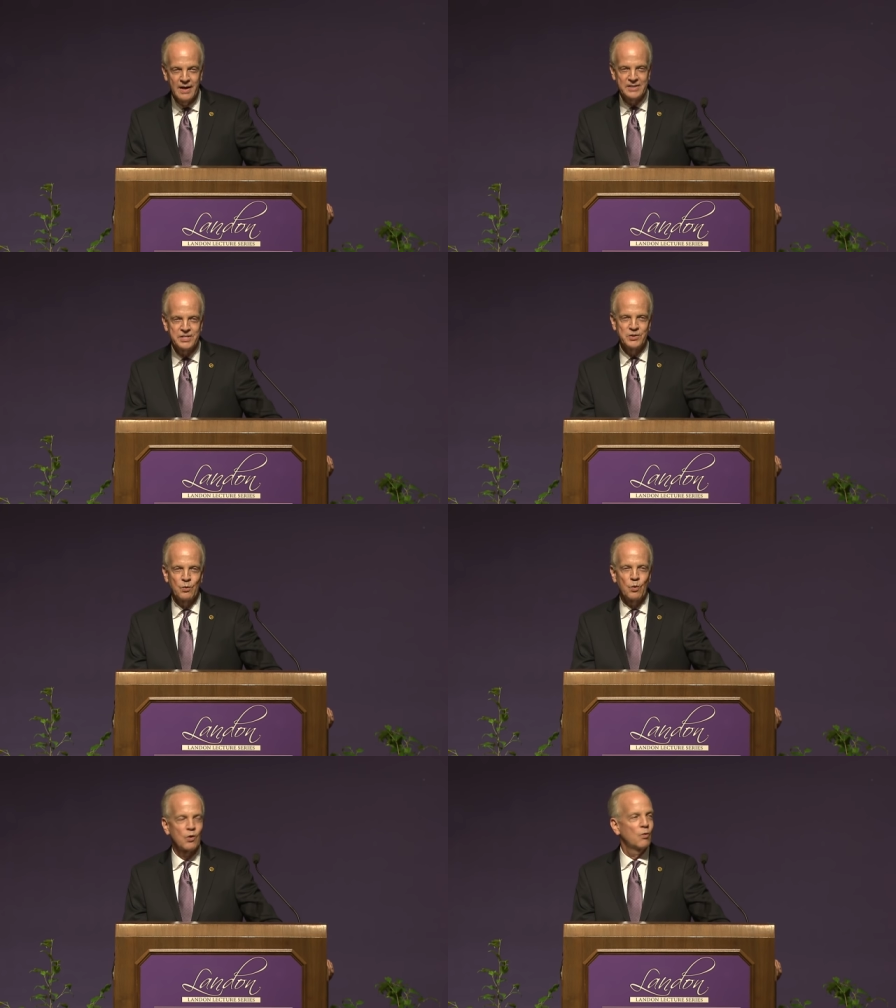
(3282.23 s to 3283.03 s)
I see
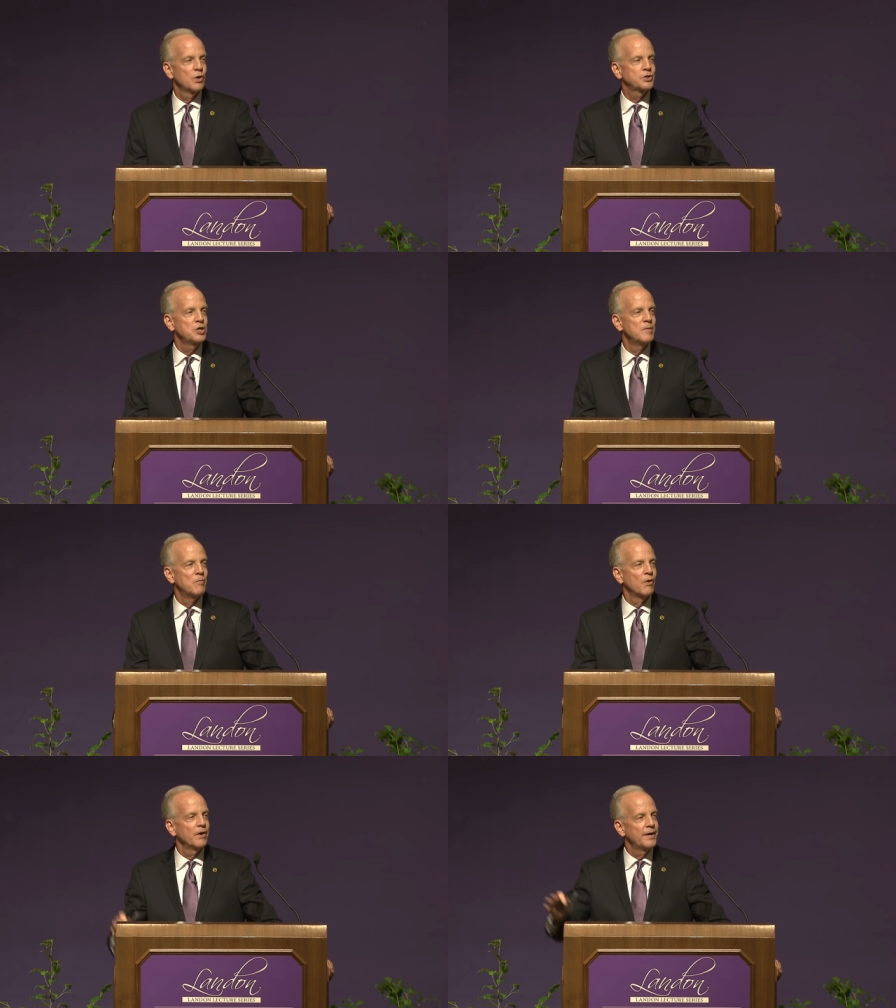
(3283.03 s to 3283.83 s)
the World War II
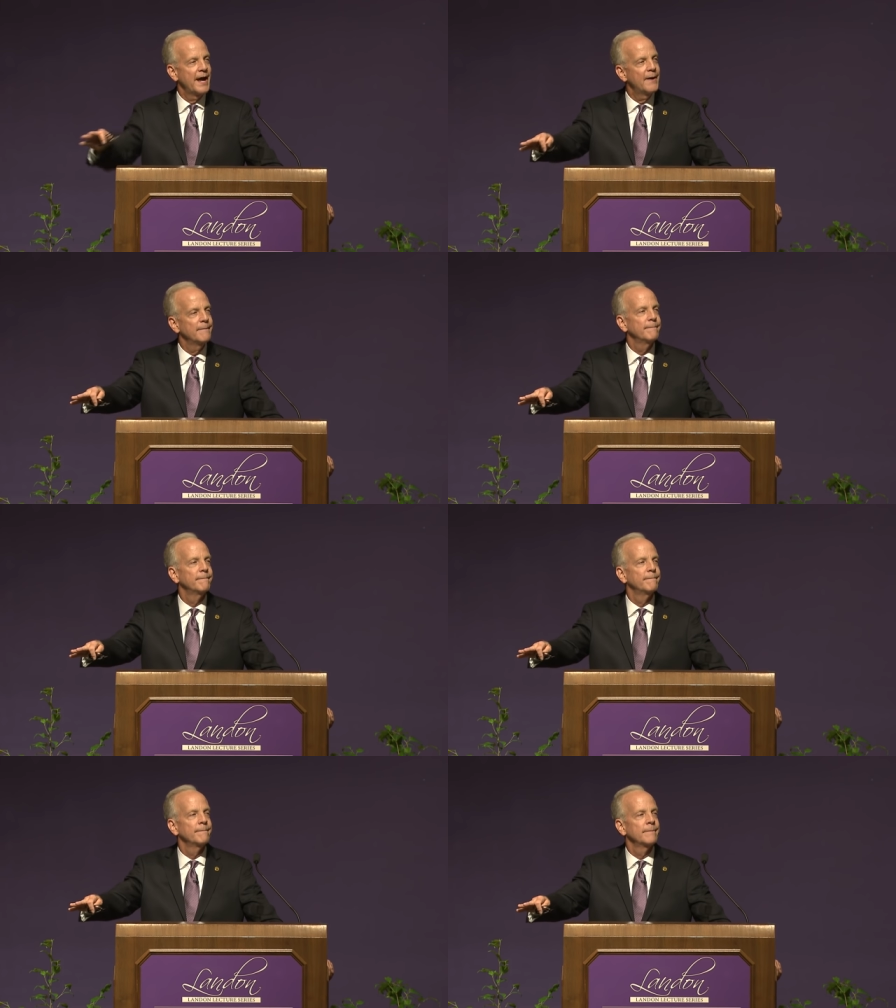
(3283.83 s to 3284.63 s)
memorial now.
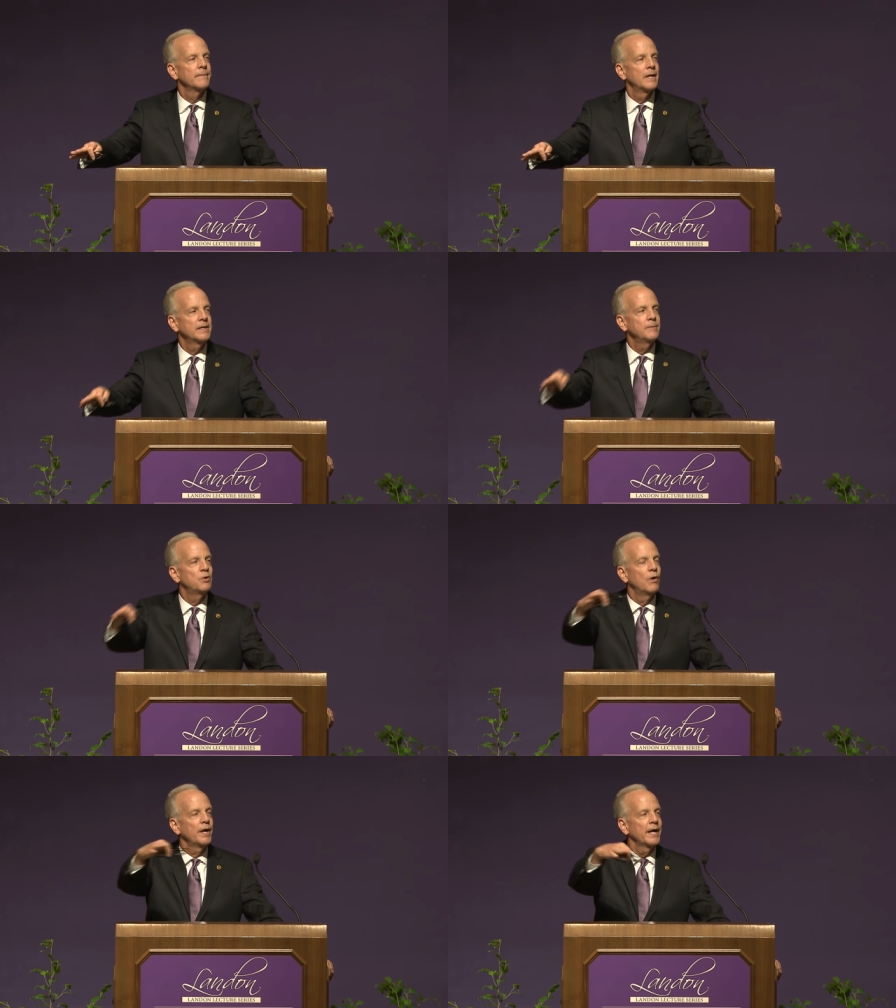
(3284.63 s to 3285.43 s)
I keep
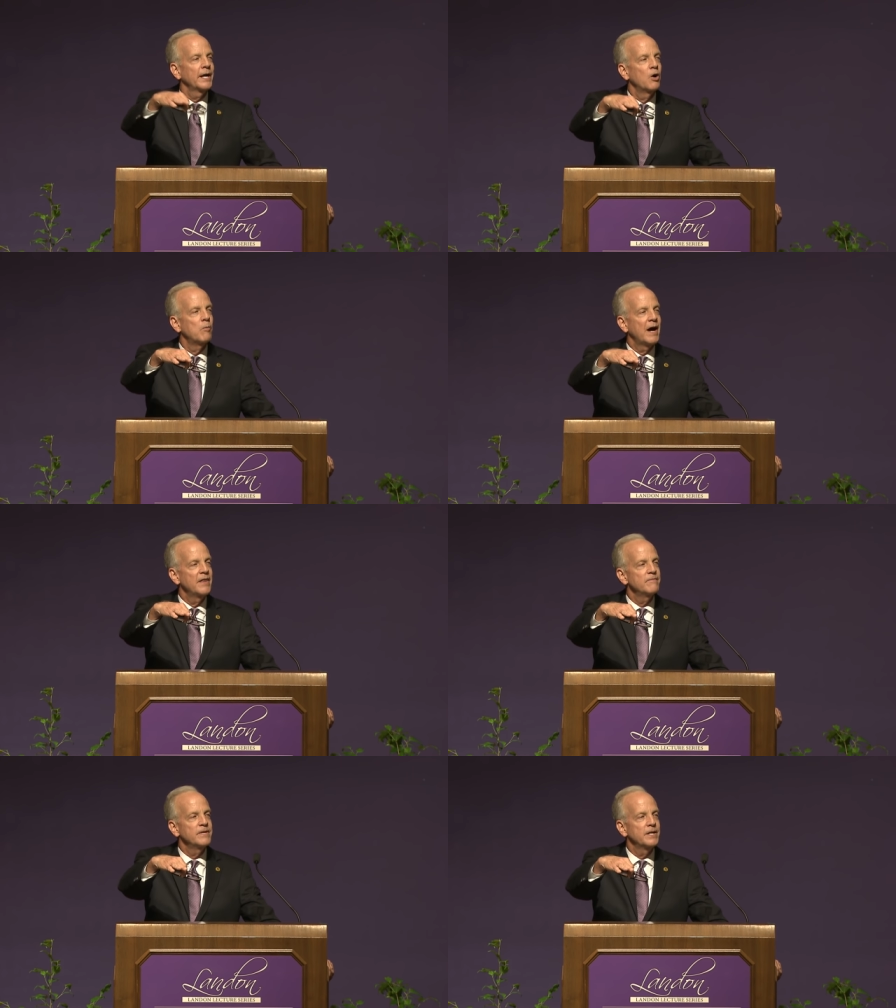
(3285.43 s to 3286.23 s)
going and I go
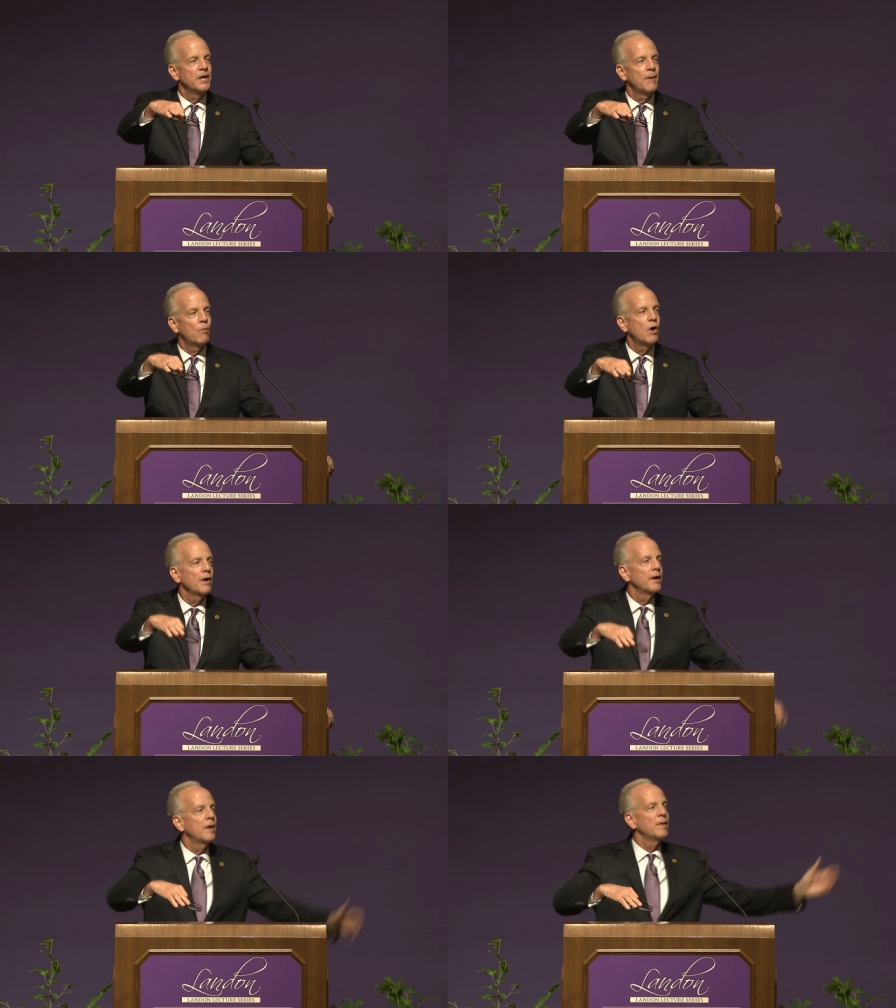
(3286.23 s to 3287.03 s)
by the Vietnam
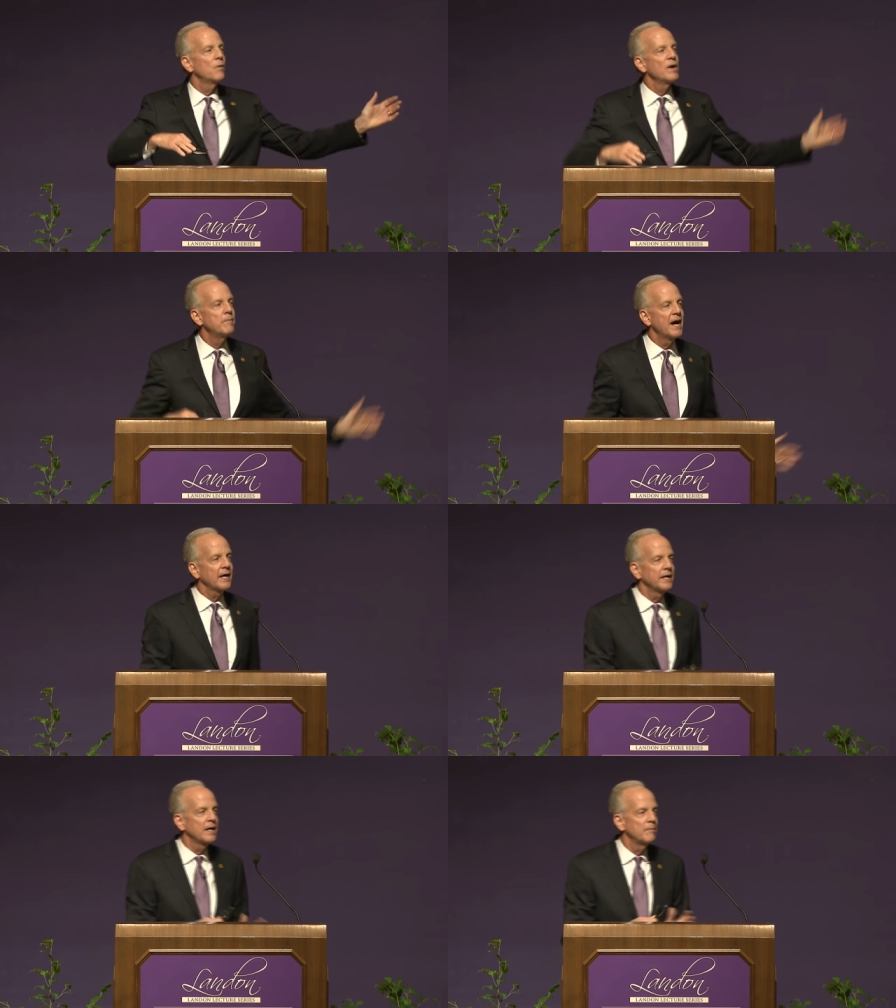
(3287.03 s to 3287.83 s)
Wall, and on my way
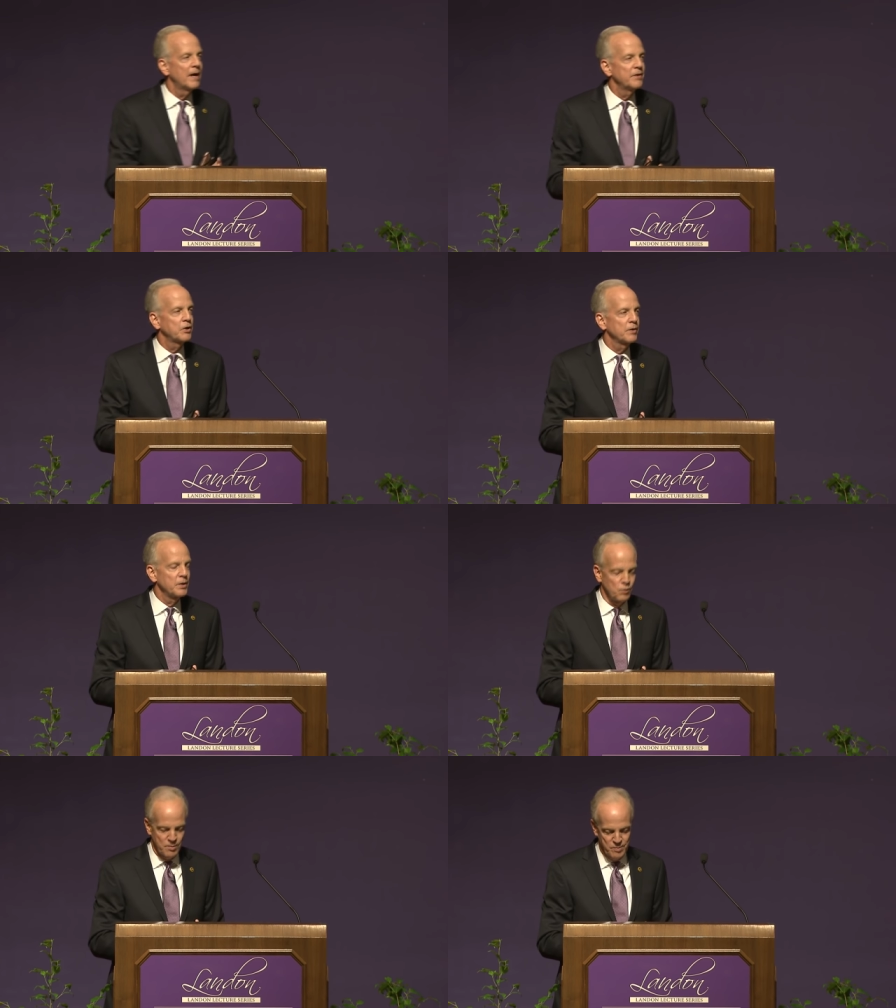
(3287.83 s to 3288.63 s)
back, I come by the
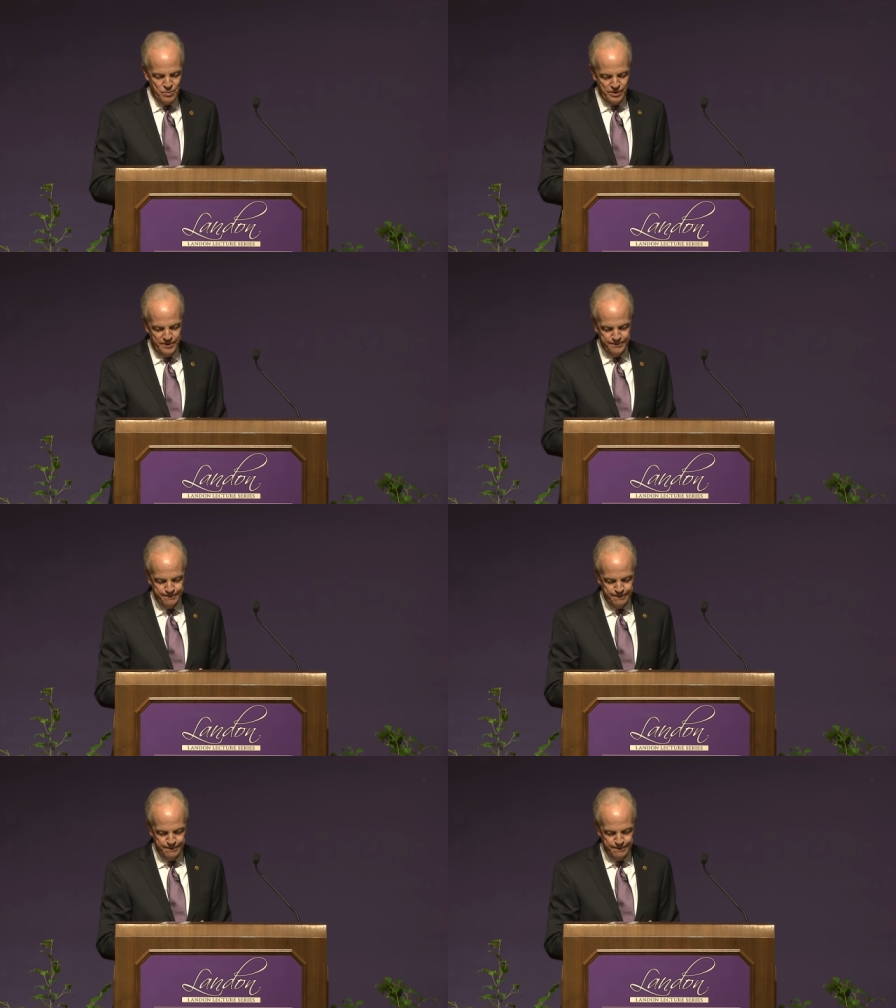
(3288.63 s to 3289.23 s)
Korean War Memorial.